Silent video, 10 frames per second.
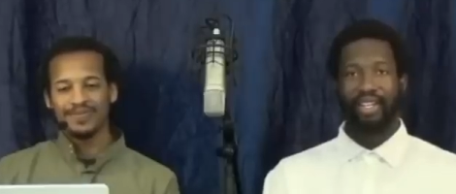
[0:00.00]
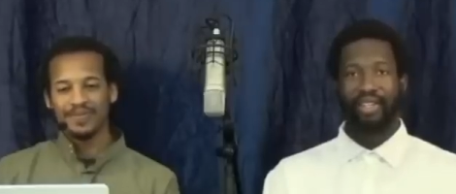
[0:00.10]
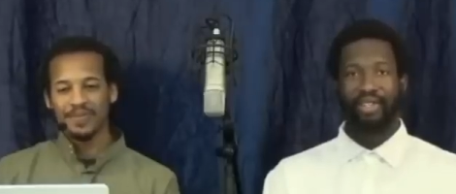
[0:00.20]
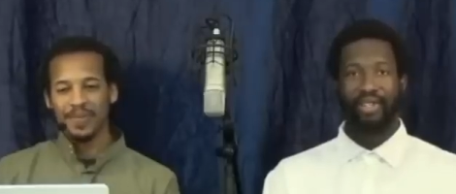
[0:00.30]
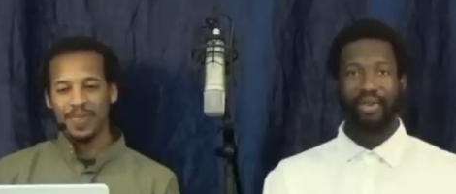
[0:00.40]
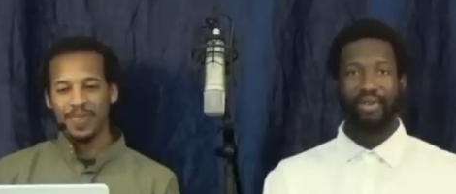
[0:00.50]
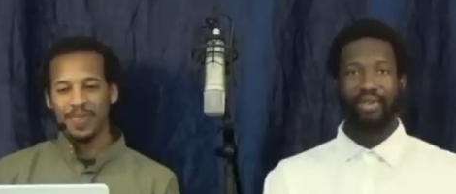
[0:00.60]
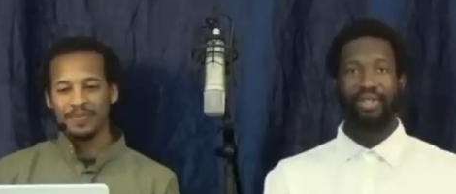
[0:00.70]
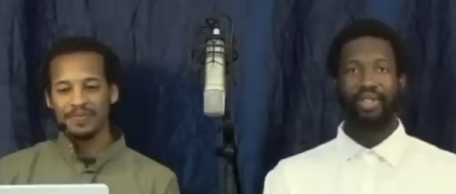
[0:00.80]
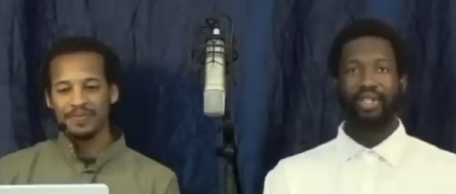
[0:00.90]
Speaker 1: the
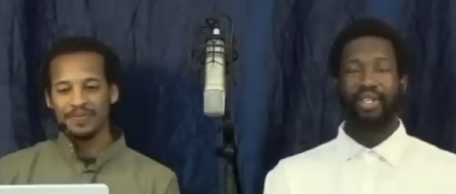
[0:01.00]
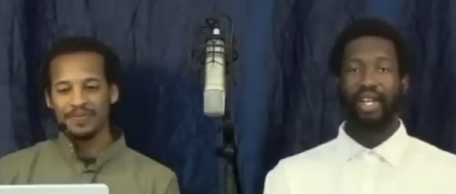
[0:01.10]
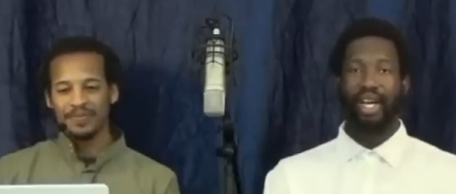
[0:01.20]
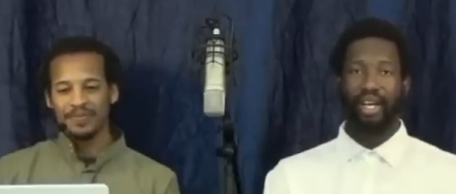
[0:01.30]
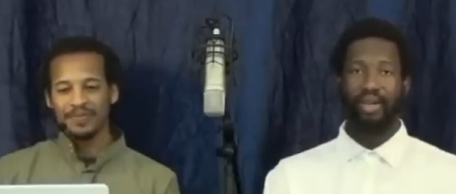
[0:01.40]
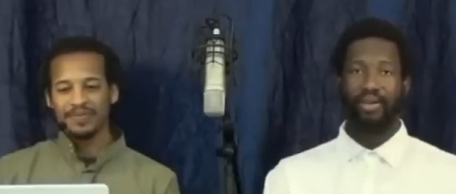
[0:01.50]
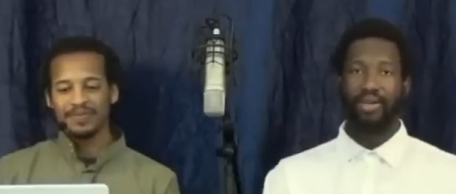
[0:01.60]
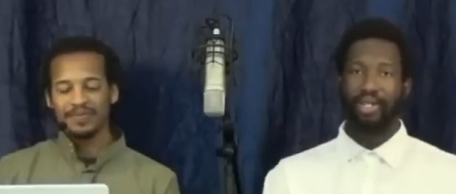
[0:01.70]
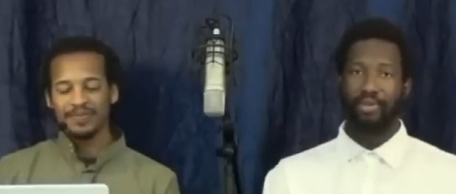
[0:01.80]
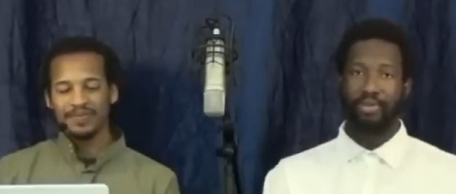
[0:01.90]
church and how
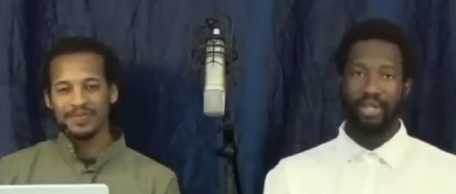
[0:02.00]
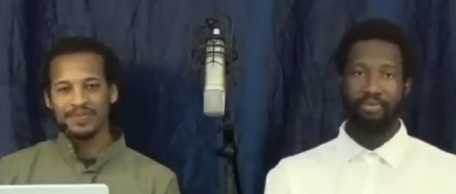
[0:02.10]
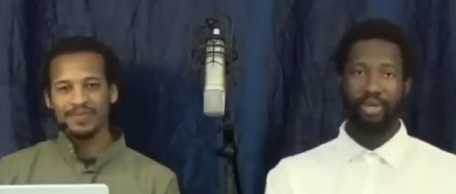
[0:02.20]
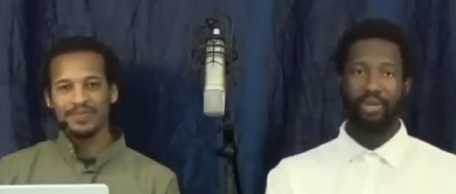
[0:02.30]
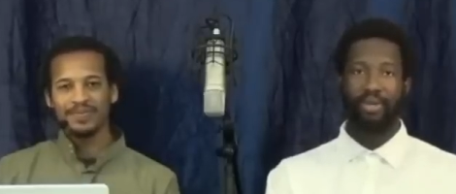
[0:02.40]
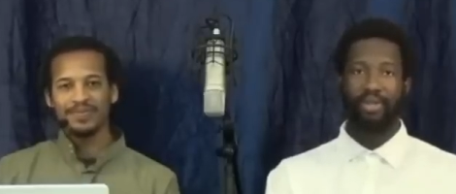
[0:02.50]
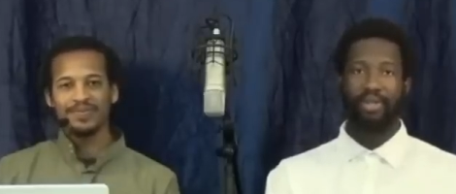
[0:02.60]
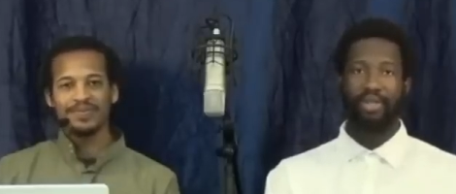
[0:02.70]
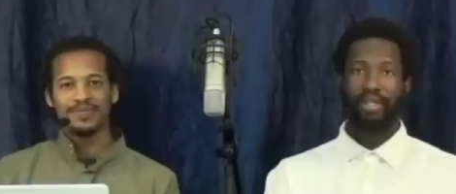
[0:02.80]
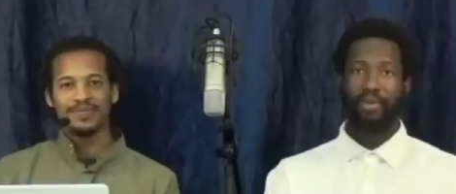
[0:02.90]
it's being built
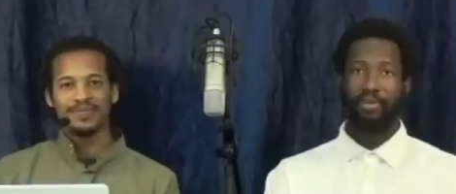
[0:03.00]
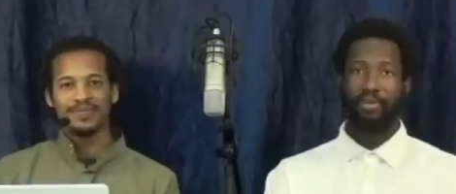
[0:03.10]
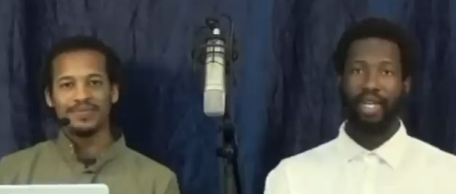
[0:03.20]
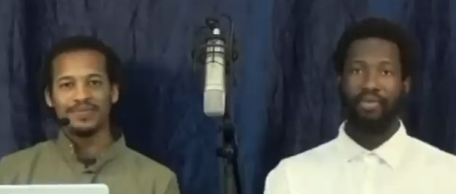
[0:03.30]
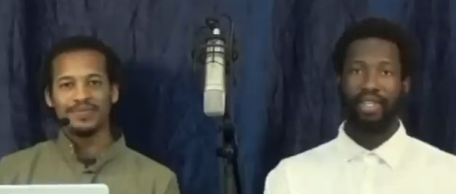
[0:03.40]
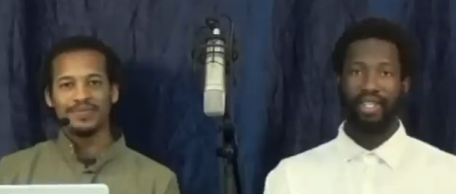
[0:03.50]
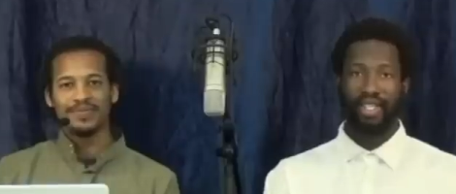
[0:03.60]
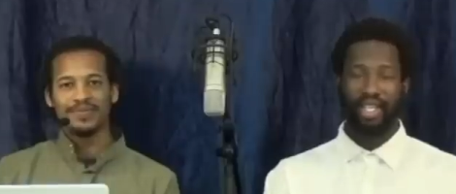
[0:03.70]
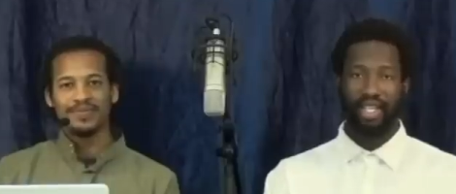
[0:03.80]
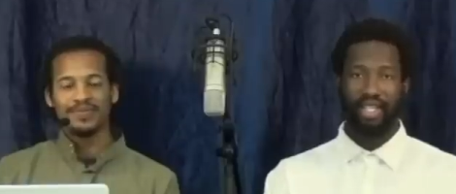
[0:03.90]
so that we may have
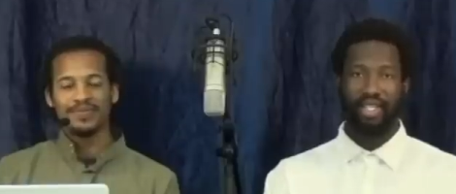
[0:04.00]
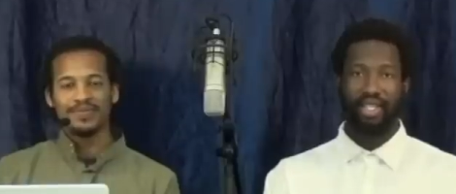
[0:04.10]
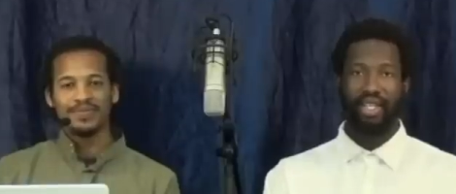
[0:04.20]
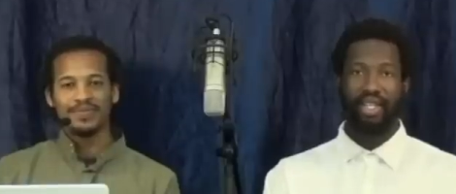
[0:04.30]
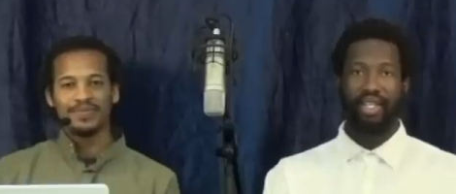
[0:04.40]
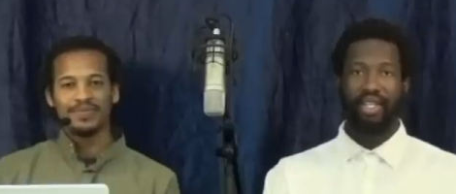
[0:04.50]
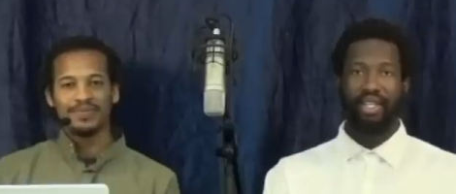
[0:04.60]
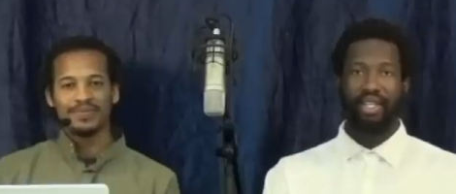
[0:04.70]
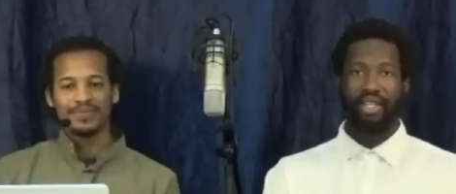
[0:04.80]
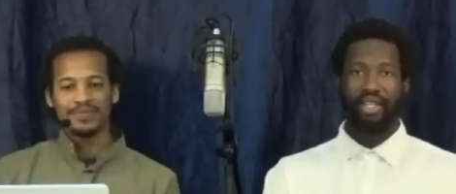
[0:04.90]
understanding
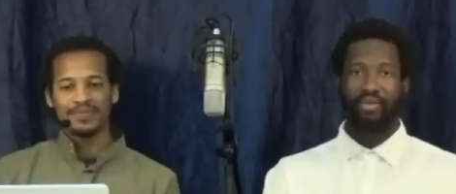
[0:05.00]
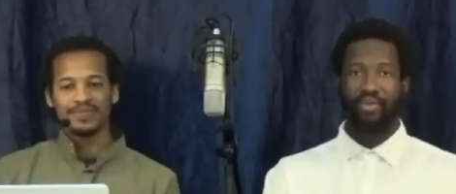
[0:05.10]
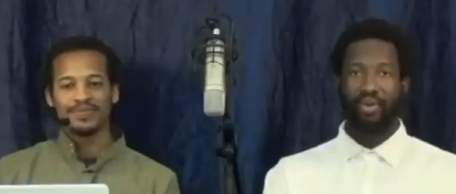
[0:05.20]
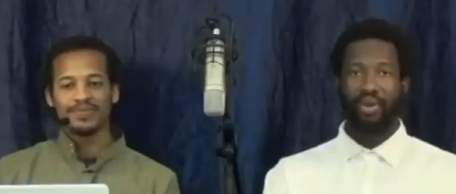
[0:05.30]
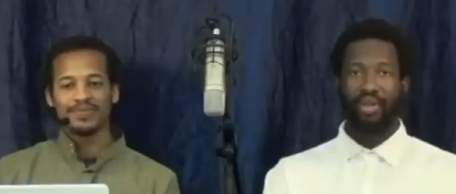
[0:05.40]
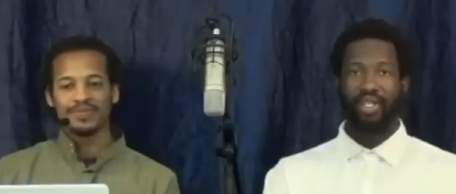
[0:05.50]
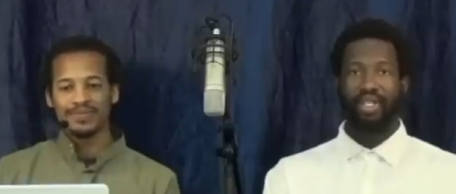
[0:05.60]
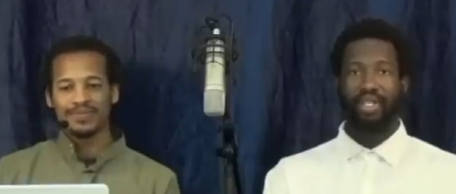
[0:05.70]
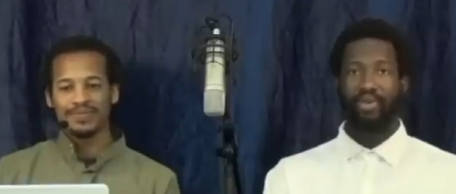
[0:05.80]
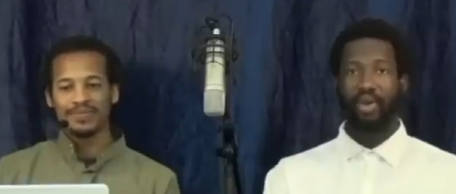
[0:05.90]
of what
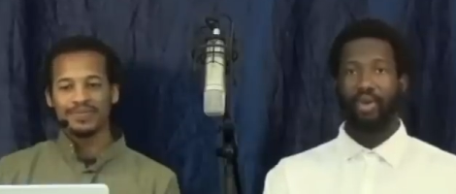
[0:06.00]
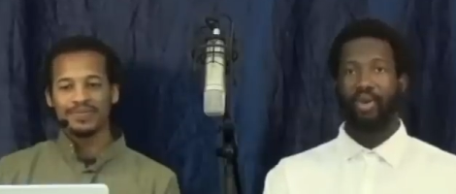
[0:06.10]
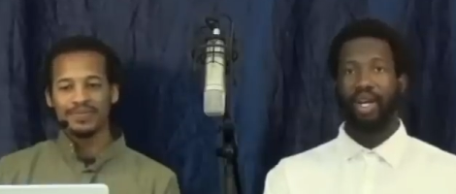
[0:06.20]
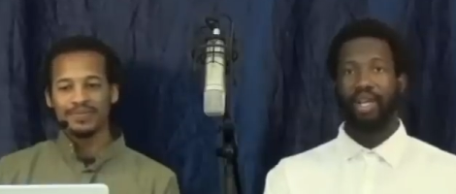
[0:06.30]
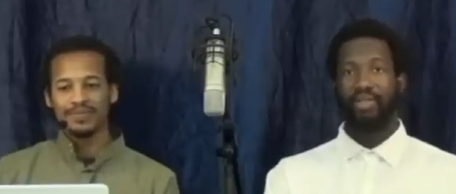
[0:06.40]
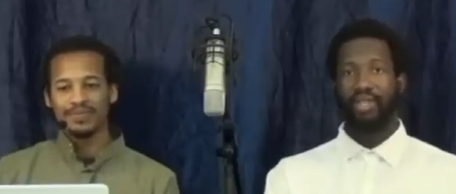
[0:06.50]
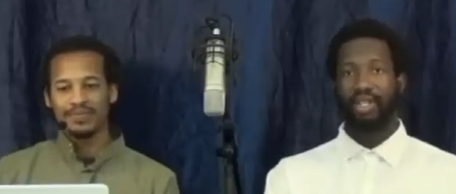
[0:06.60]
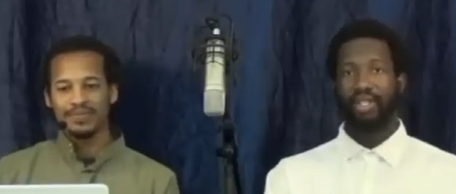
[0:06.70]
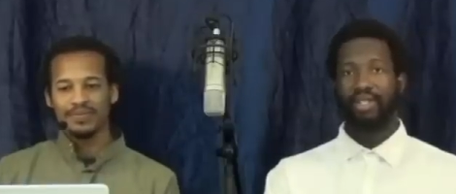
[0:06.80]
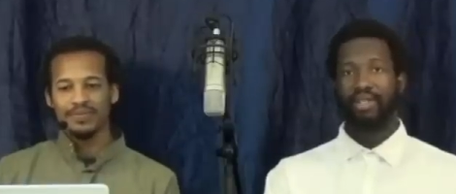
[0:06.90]
is required of
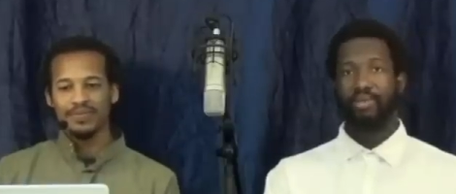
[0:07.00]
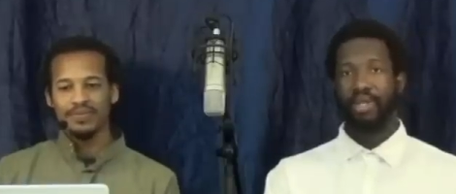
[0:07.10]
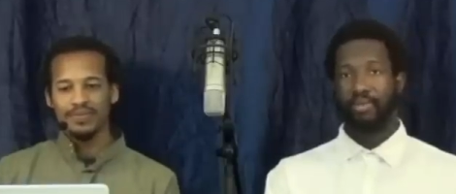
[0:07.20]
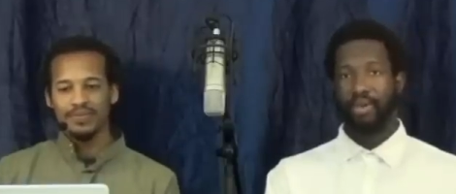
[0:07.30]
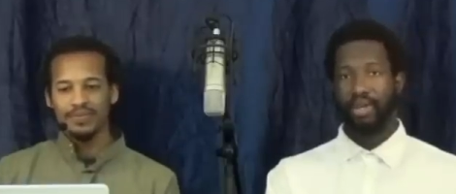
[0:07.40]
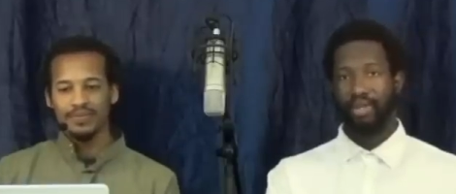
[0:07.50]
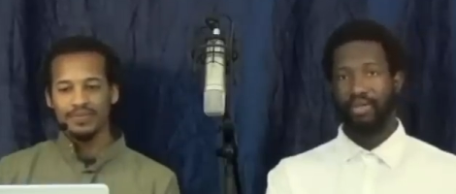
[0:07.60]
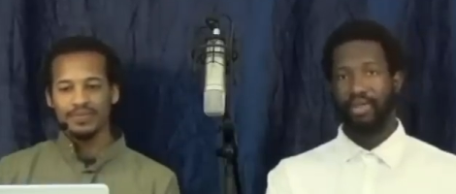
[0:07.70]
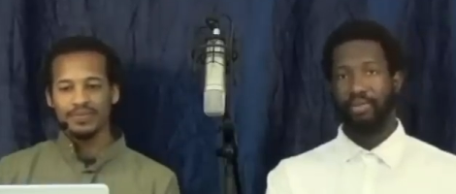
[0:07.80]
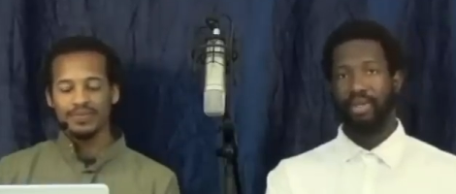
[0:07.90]
us to be a part of
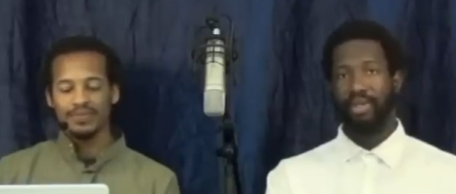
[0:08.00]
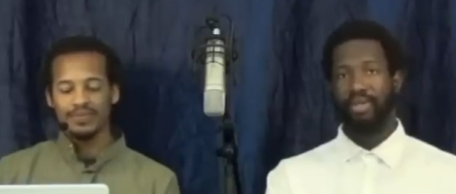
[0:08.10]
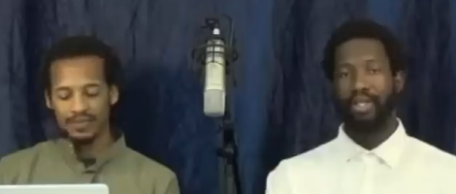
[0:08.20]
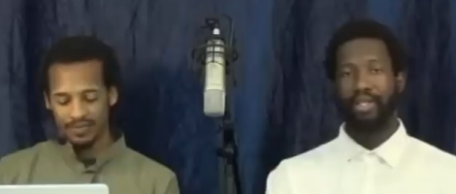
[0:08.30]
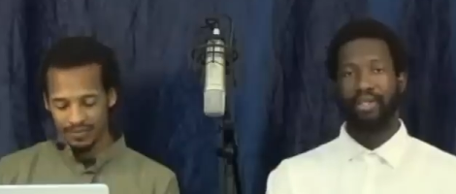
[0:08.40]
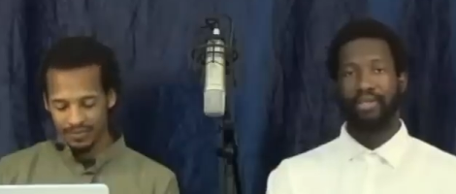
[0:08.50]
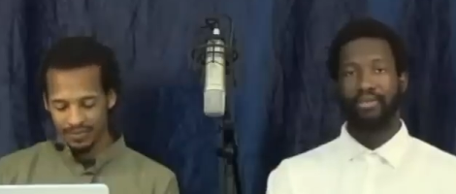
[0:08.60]
this building,